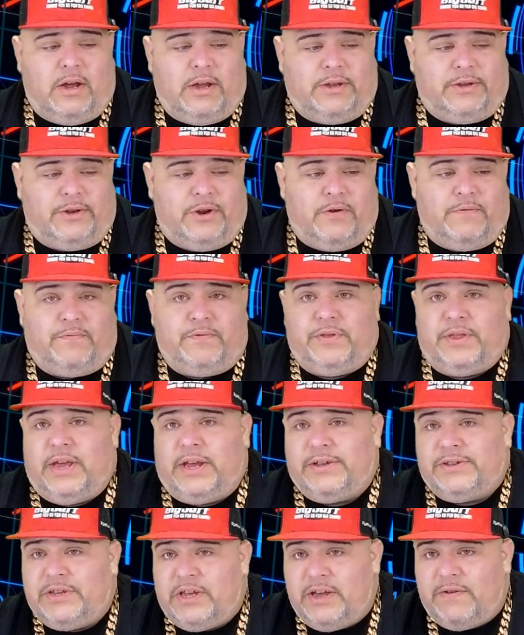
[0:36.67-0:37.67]
is known for
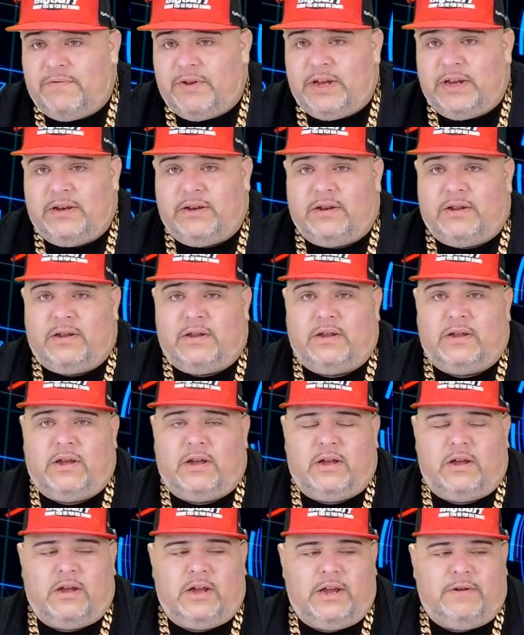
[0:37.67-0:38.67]
Thanksgiving,
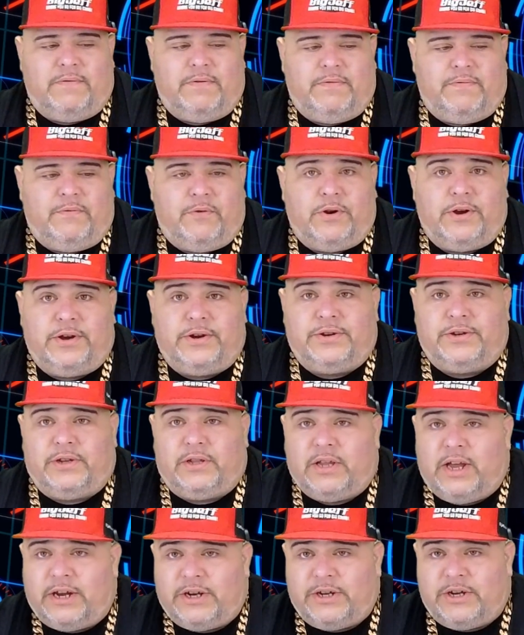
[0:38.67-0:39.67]
every 4 years
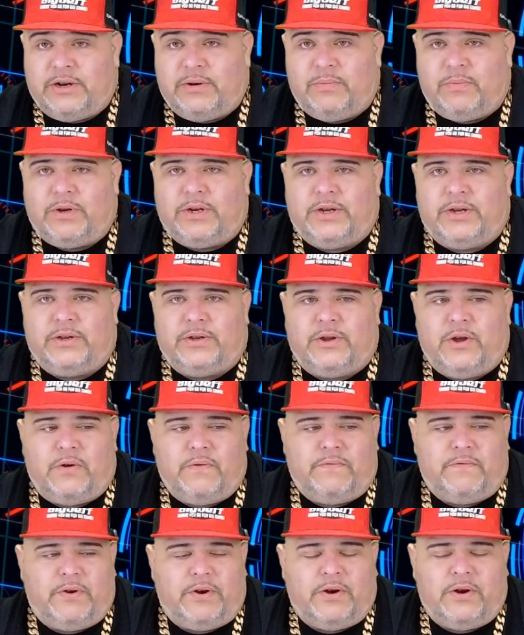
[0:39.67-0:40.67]
election, which is
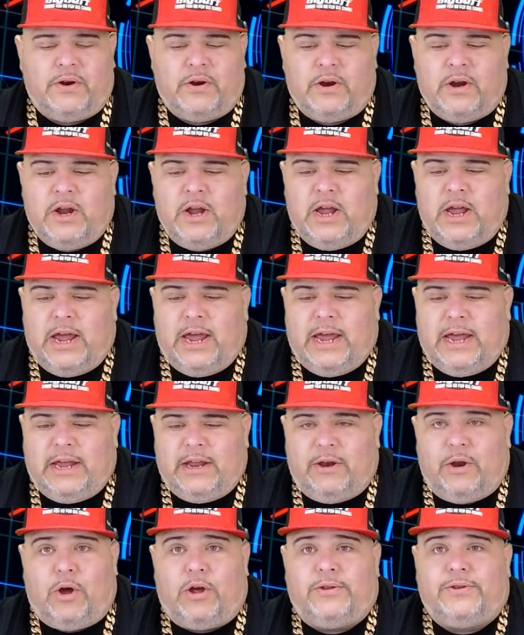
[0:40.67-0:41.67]
over,
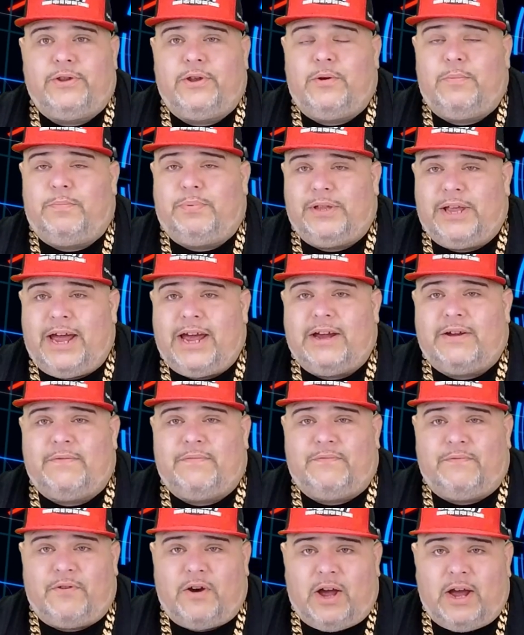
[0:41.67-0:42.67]
and also Black
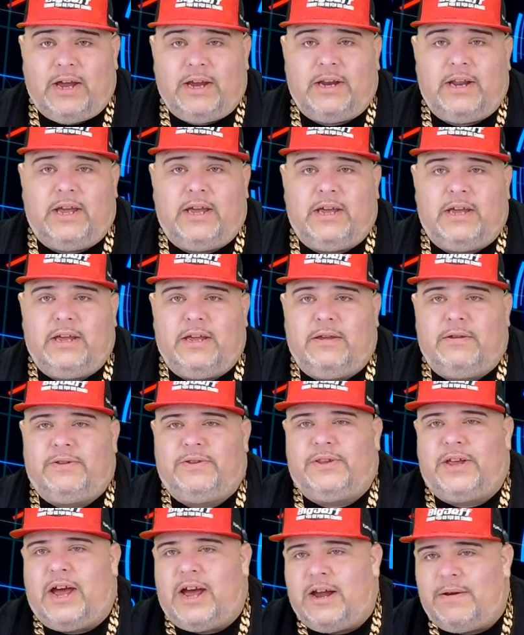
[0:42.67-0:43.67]
Friday,
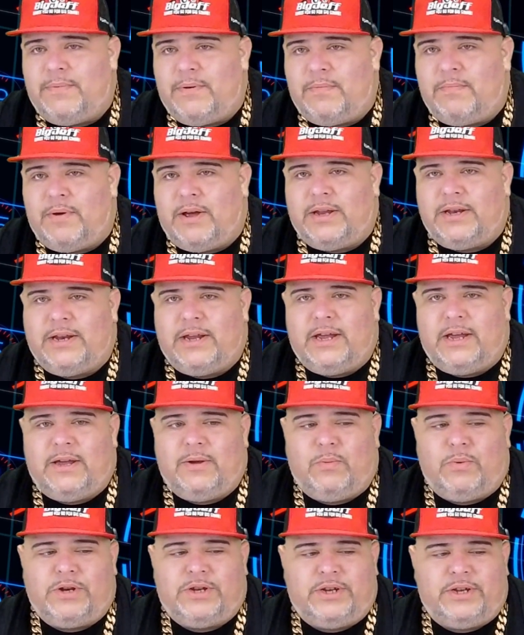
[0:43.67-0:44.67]
Cyber
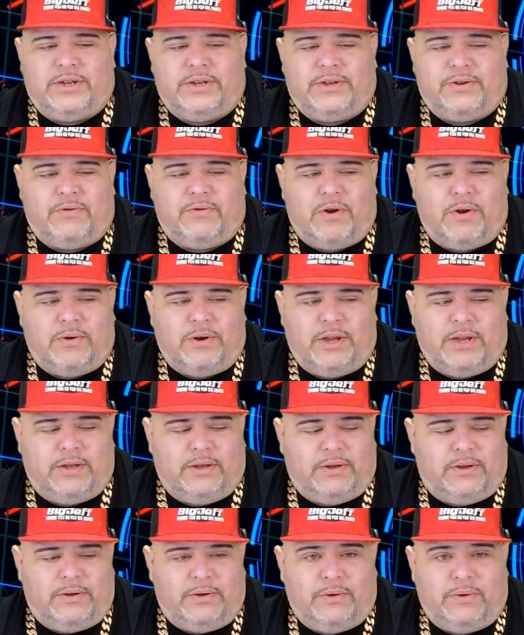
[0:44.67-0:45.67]
Monday, which has grown
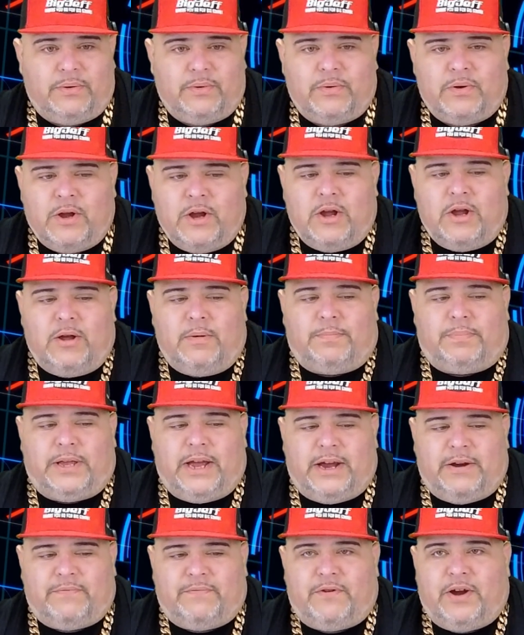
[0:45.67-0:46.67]
into
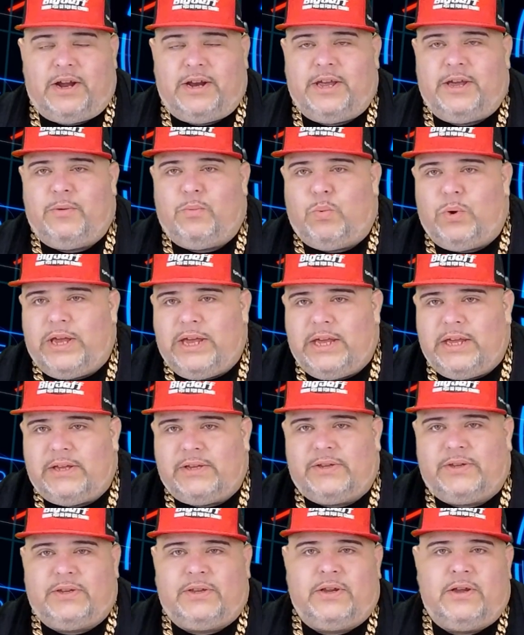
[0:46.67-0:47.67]
Black Friday
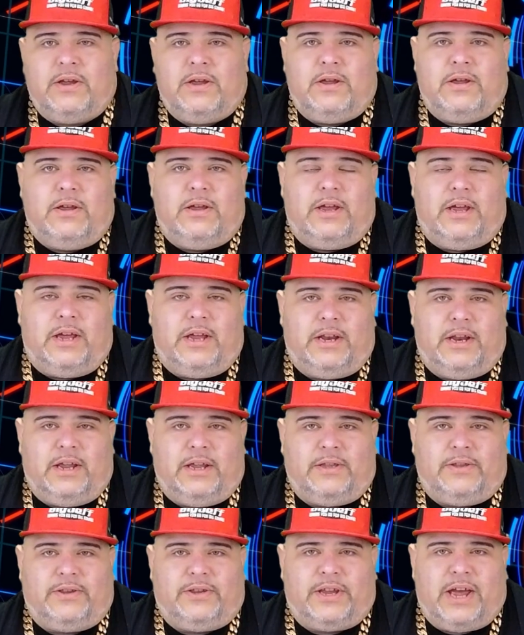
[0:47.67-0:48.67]
weeks, and
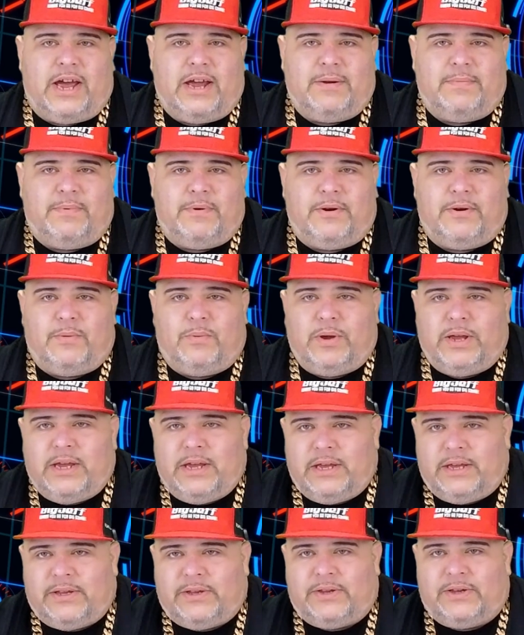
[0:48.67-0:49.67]
then Cyber
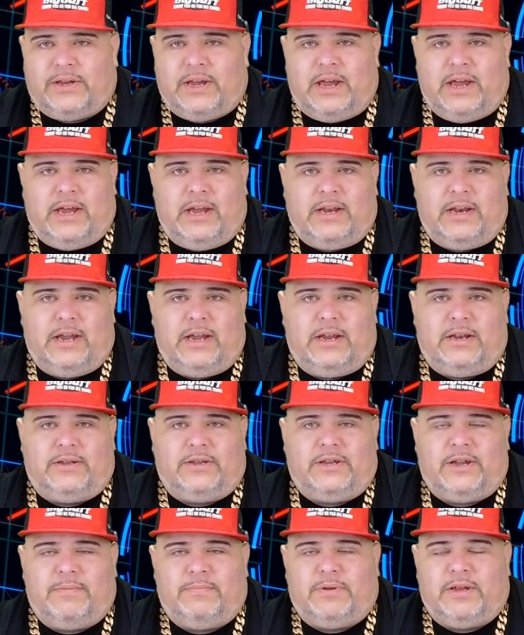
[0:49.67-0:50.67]
weeks, and then
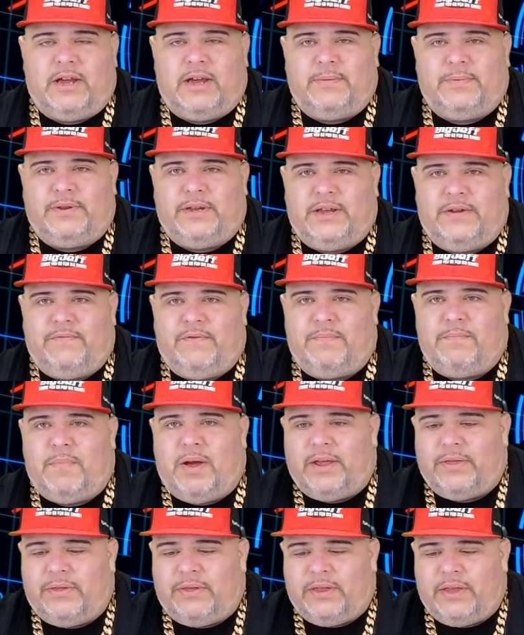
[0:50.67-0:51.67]
sometimes even
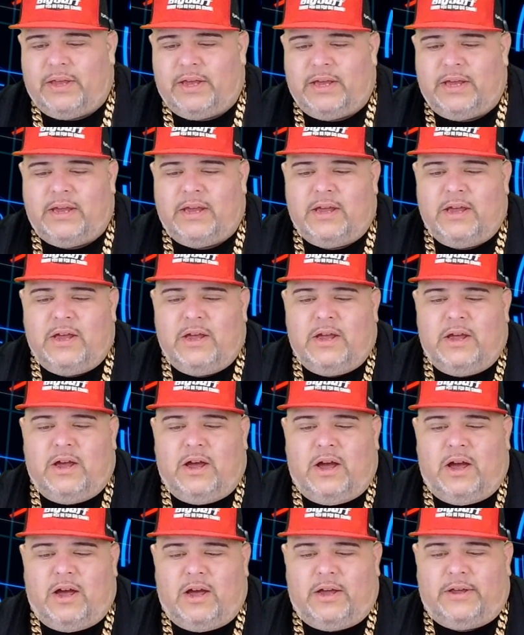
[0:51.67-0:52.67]
monthly.
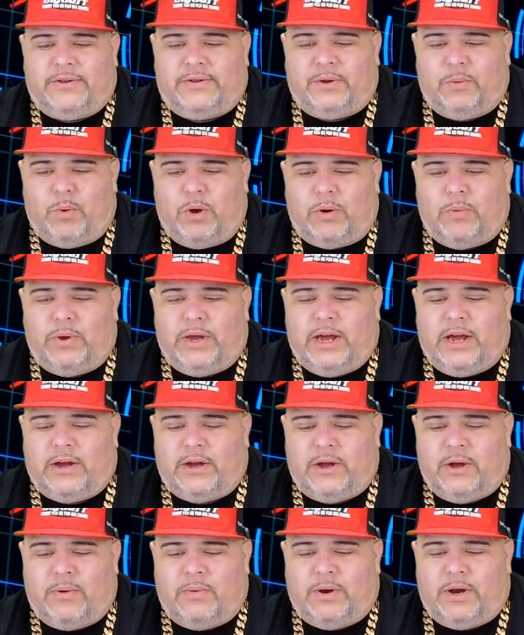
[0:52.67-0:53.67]
So what do we
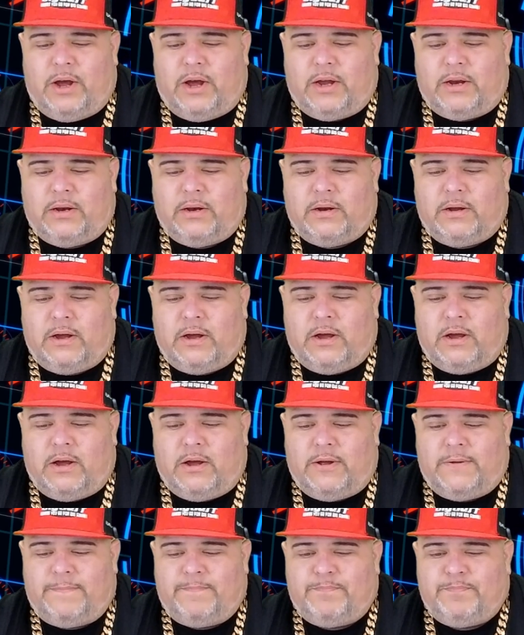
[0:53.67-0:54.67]
got going on?
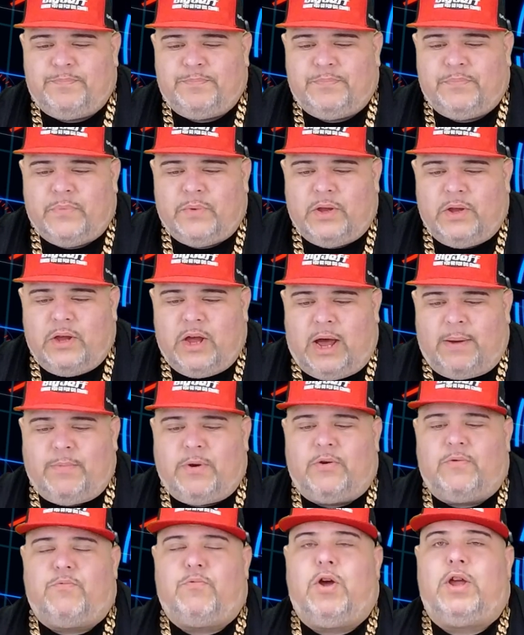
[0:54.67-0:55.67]
I'm
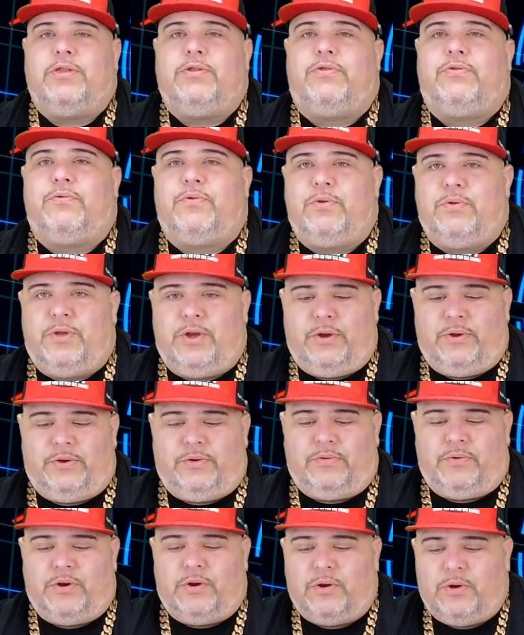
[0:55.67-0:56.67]
going to run through those
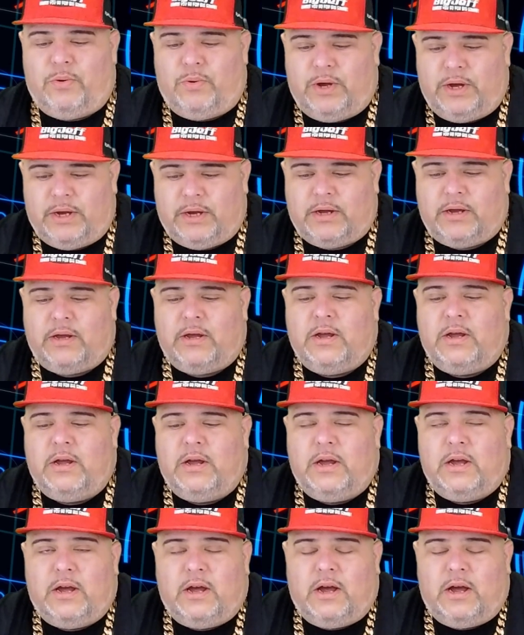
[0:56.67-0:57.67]
real quick.
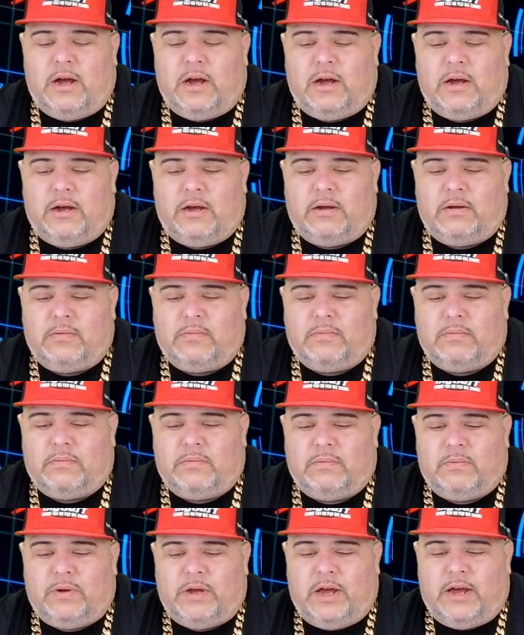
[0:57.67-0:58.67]

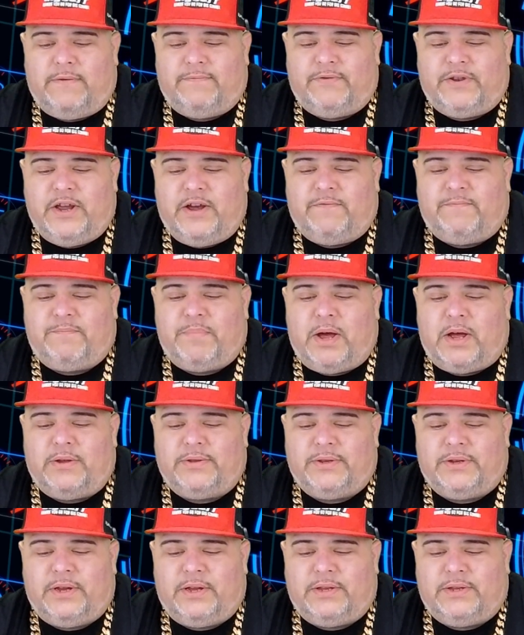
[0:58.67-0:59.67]
We have Def
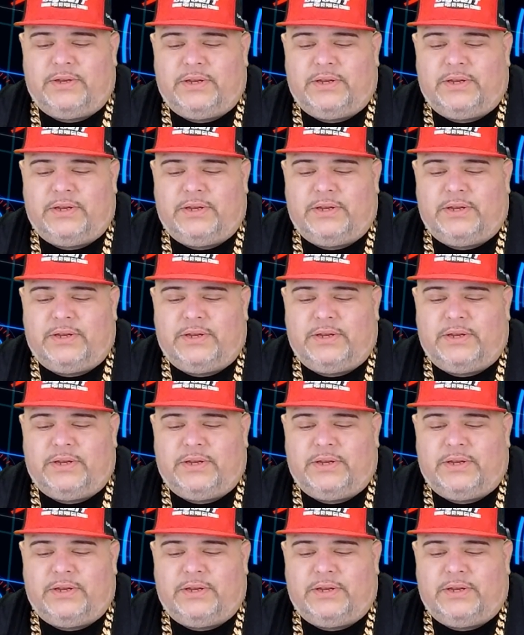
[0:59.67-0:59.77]
Bonds on